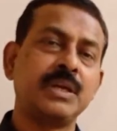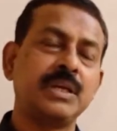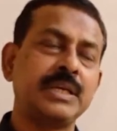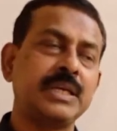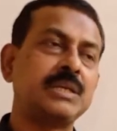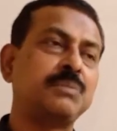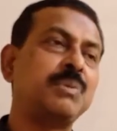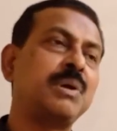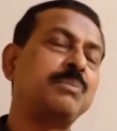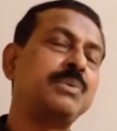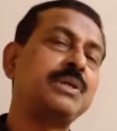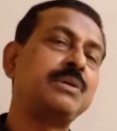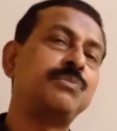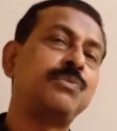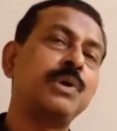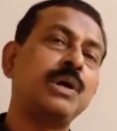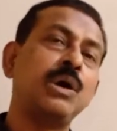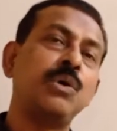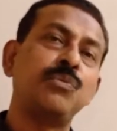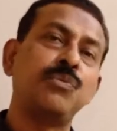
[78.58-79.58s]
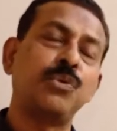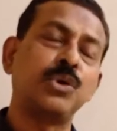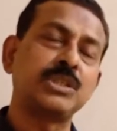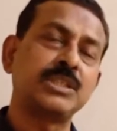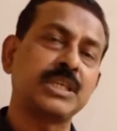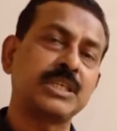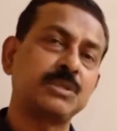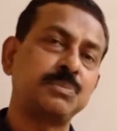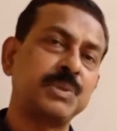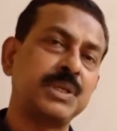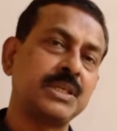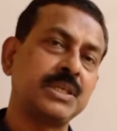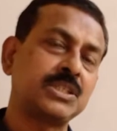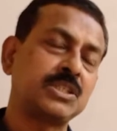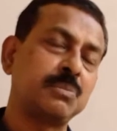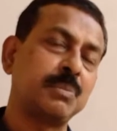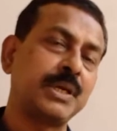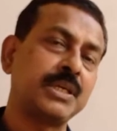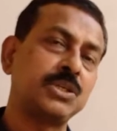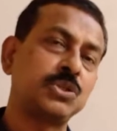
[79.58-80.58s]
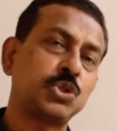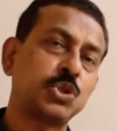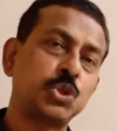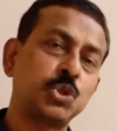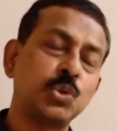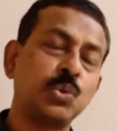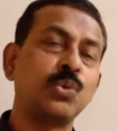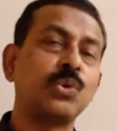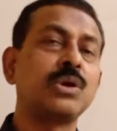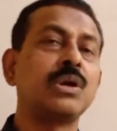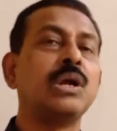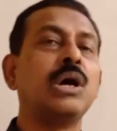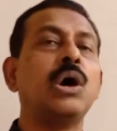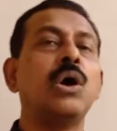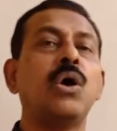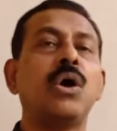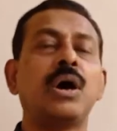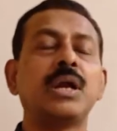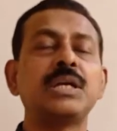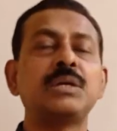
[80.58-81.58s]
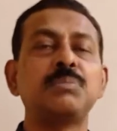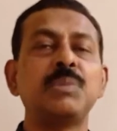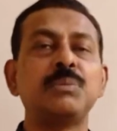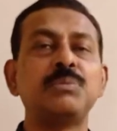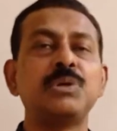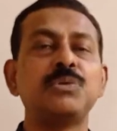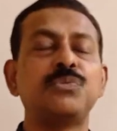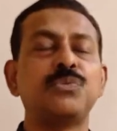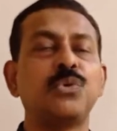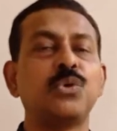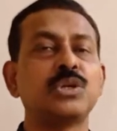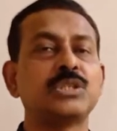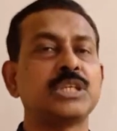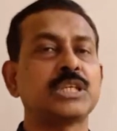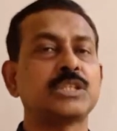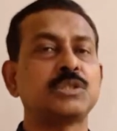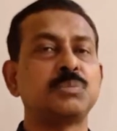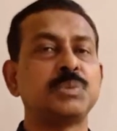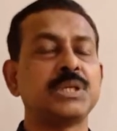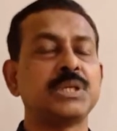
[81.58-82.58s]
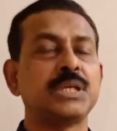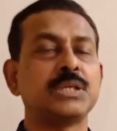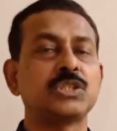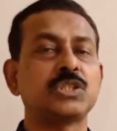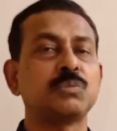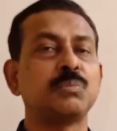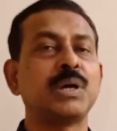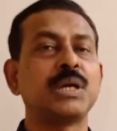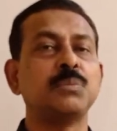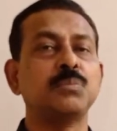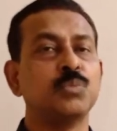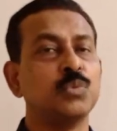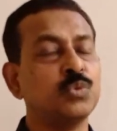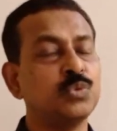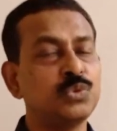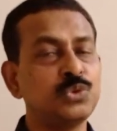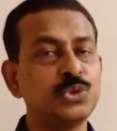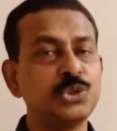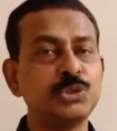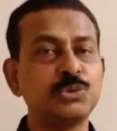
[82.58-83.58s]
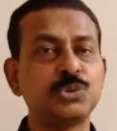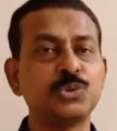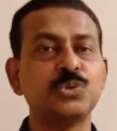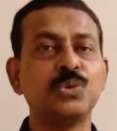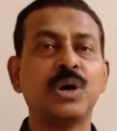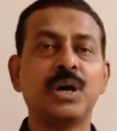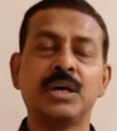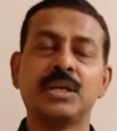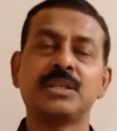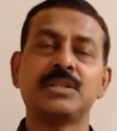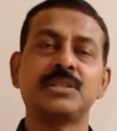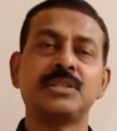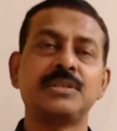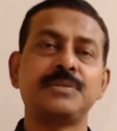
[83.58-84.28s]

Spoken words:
It may be force experienced by a stone, or it may be force experienced by moon due to Earth.